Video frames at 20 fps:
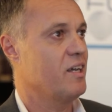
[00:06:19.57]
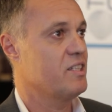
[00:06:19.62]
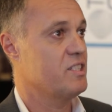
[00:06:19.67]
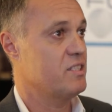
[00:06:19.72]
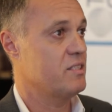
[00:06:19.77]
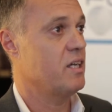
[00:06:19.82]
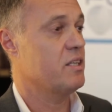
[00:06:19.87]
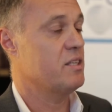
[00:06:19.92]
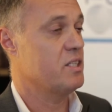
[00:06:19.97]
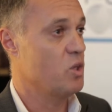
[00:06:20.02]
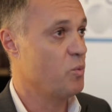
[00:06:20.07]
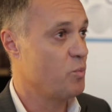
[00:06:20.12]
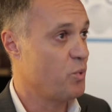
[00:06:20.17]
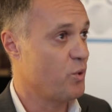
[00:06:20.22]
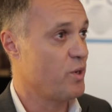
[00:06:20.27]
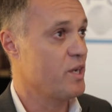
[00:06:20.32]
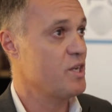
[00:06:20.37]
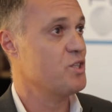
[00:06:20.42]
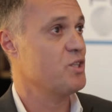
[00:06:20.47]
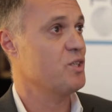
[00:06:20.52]
start the
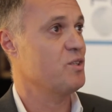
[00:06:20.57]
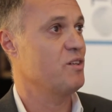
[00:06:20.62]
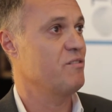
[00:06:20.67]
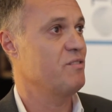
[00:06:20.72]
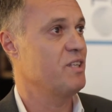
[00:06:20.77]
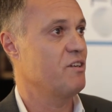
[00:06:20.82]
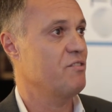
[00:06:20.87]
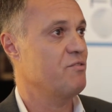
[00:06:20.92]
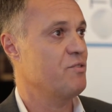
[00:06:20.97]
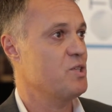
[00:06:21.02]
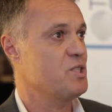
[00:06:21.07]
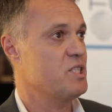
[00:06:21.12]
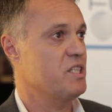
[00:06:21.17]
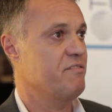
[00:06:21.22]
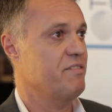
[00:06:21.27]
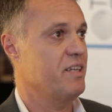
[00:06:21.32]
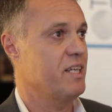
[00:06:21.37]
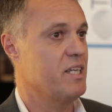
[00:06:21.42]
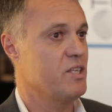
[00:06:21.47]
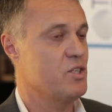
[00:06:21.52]
operation of their first
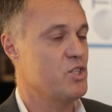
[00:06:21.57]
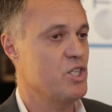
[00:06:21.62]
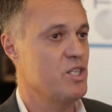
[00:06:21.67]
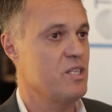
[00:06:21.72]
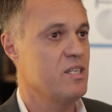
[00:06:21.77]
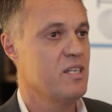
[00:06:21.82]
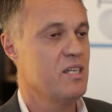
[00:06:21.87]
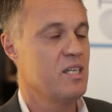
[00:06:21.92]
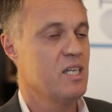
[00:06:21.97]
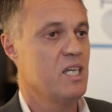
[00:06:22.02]
FLNG.